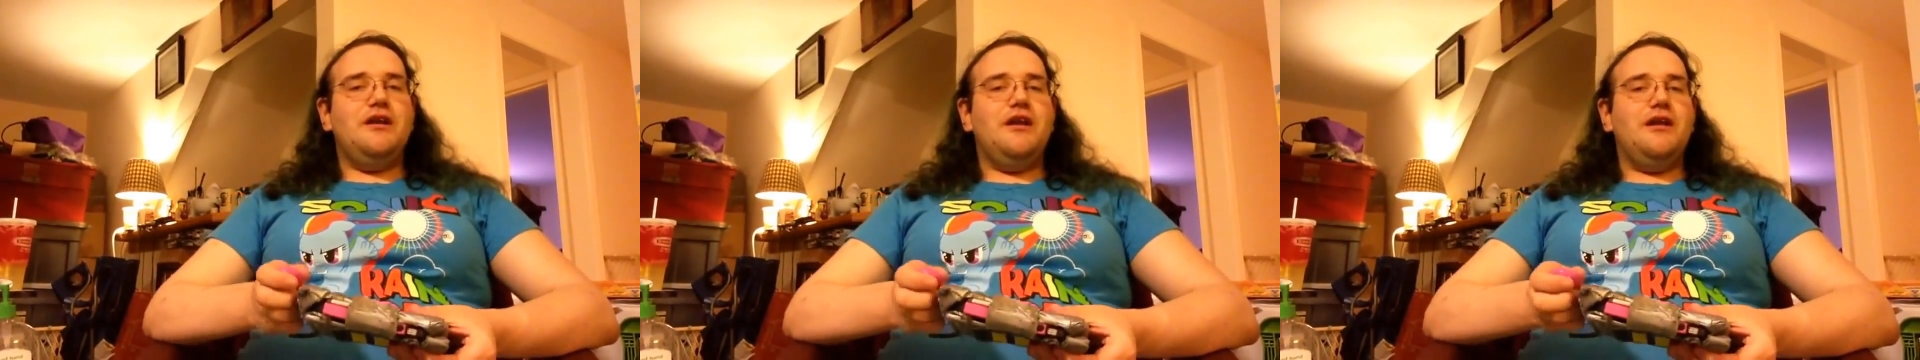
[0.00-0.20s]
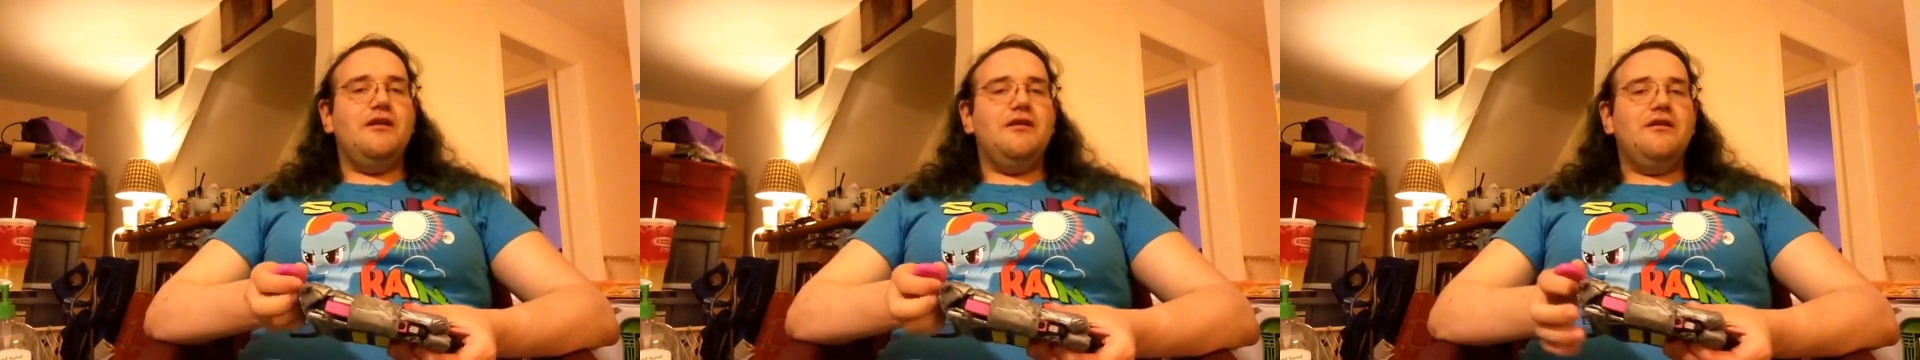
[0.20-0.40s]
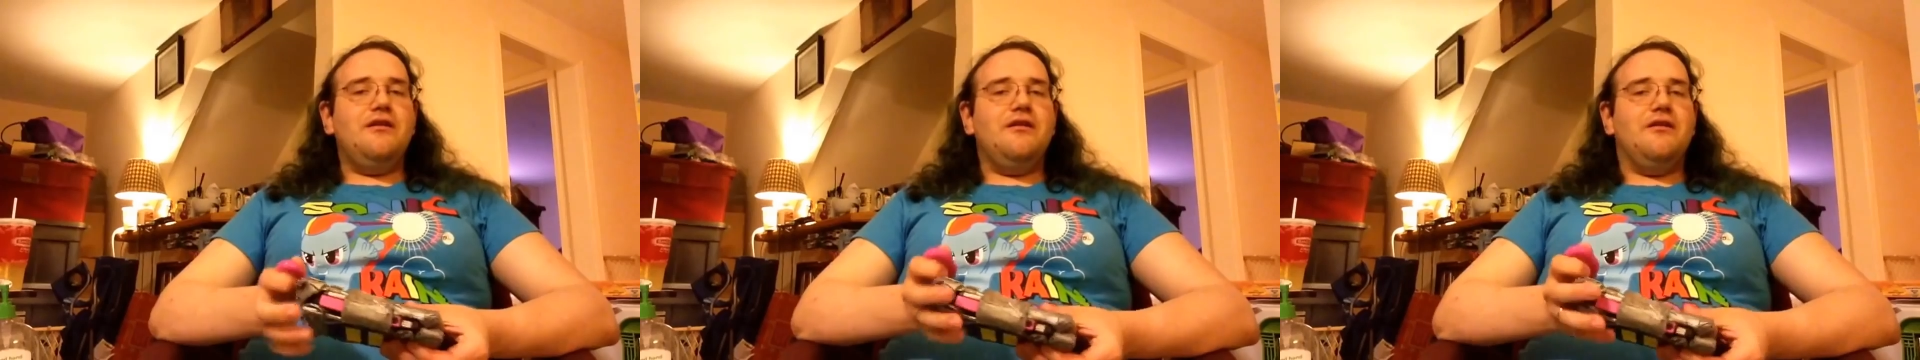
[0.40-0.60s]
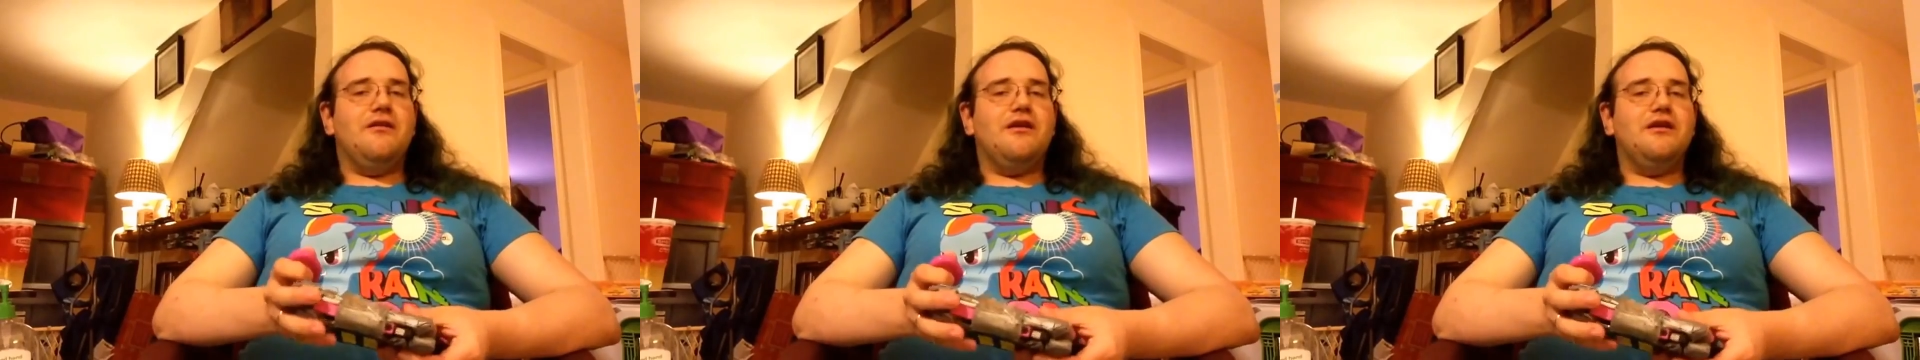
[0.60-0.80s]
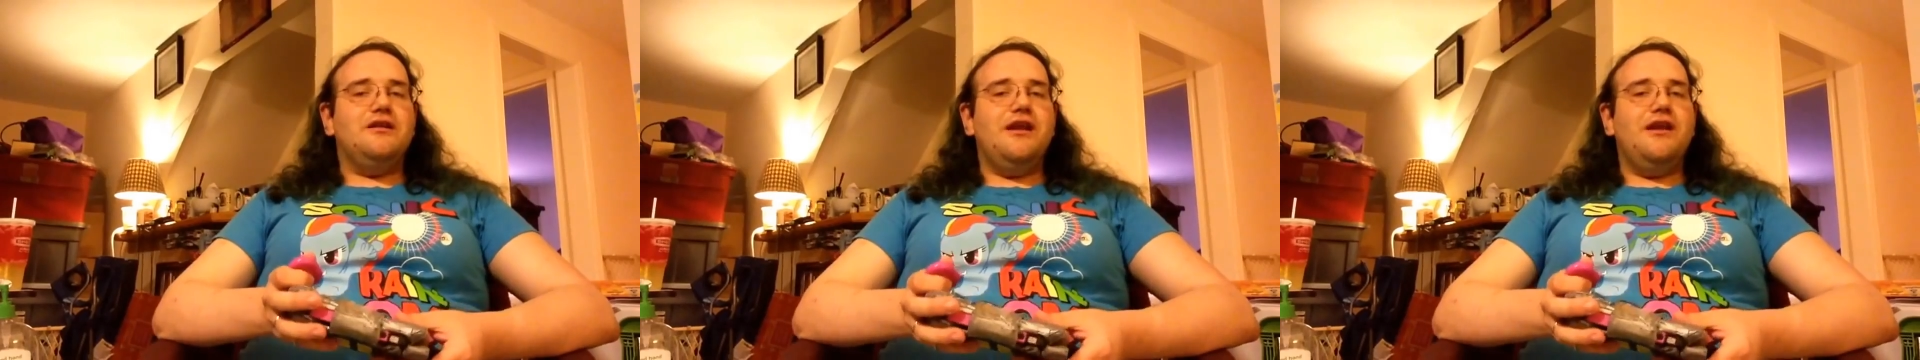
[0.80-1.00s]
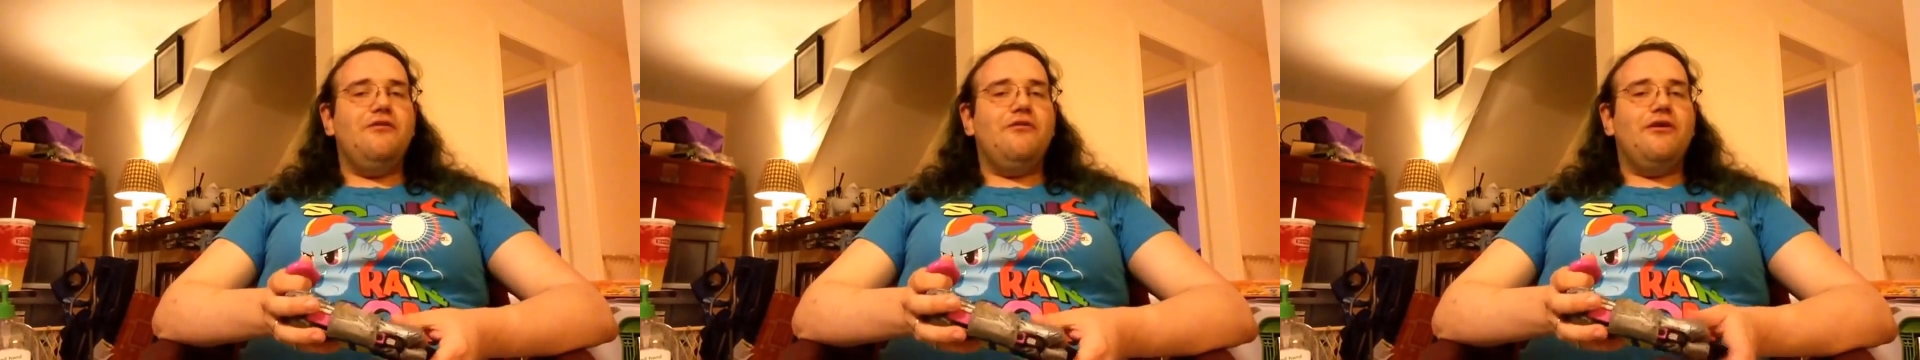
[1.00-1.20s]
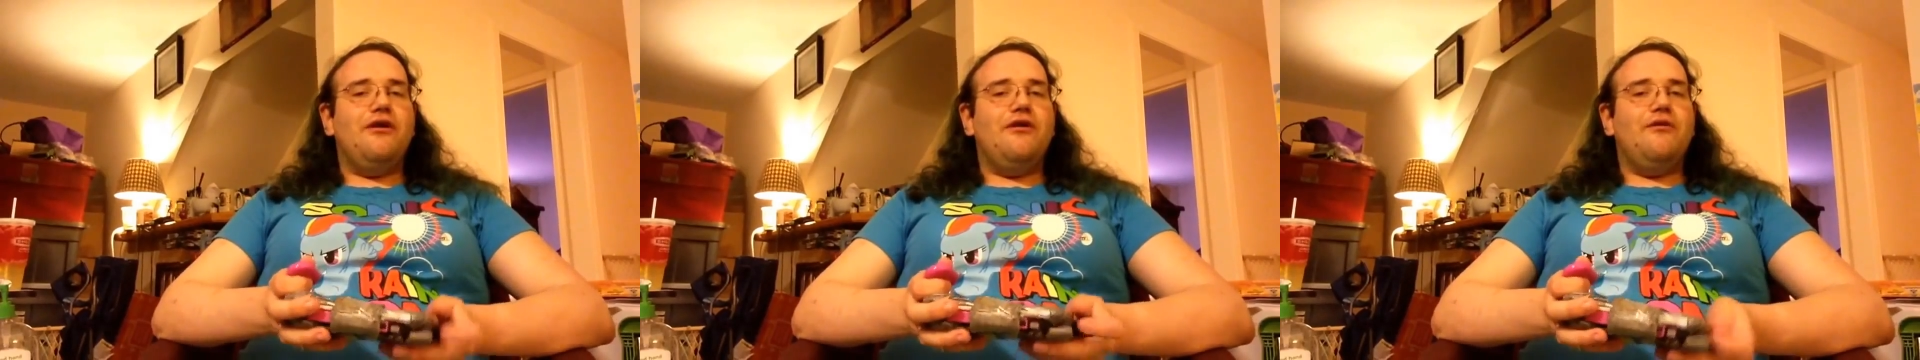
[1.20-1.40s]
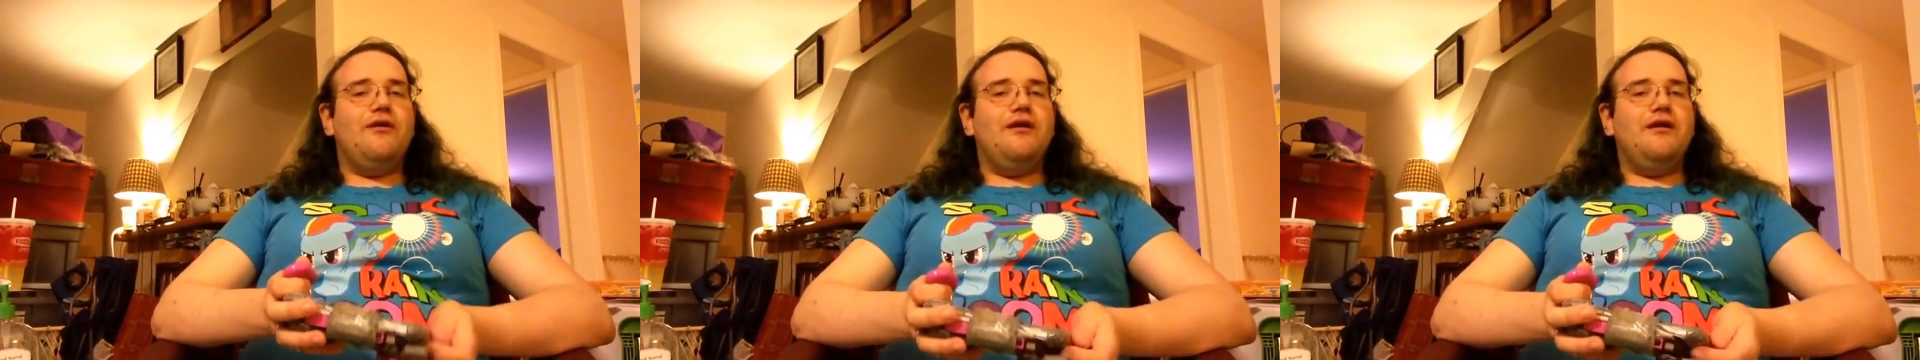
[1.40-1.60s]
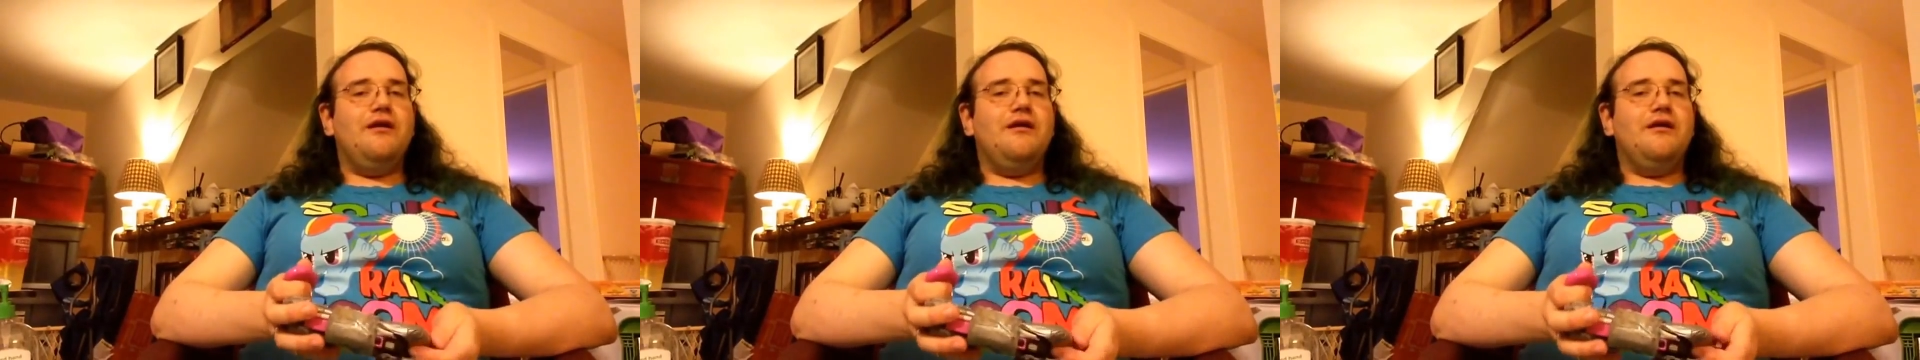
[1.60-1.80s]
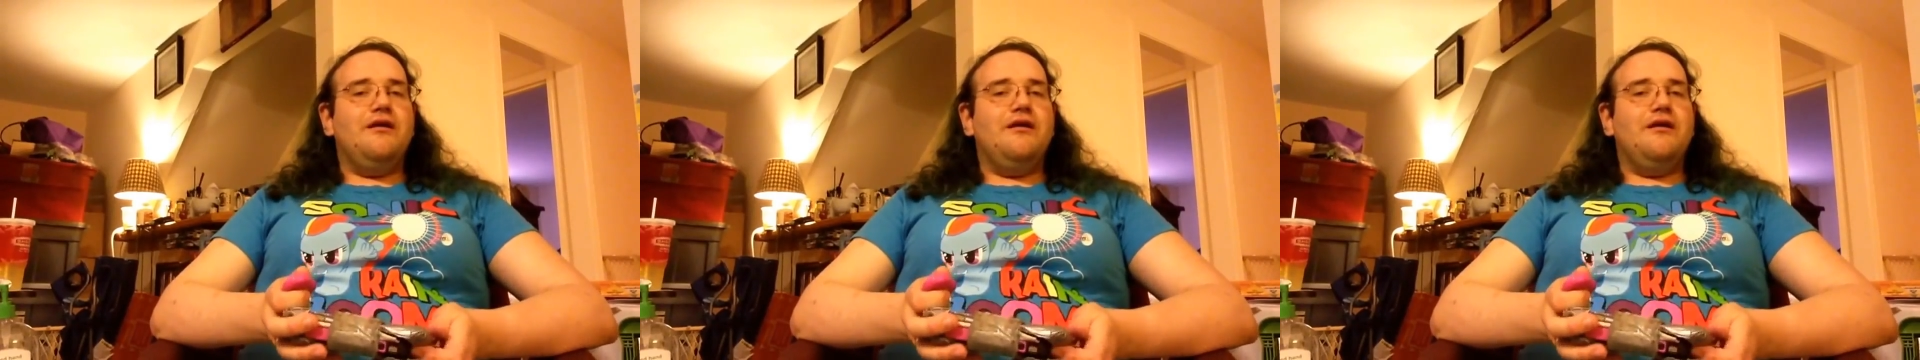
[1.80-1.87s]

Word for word: and continue ordering.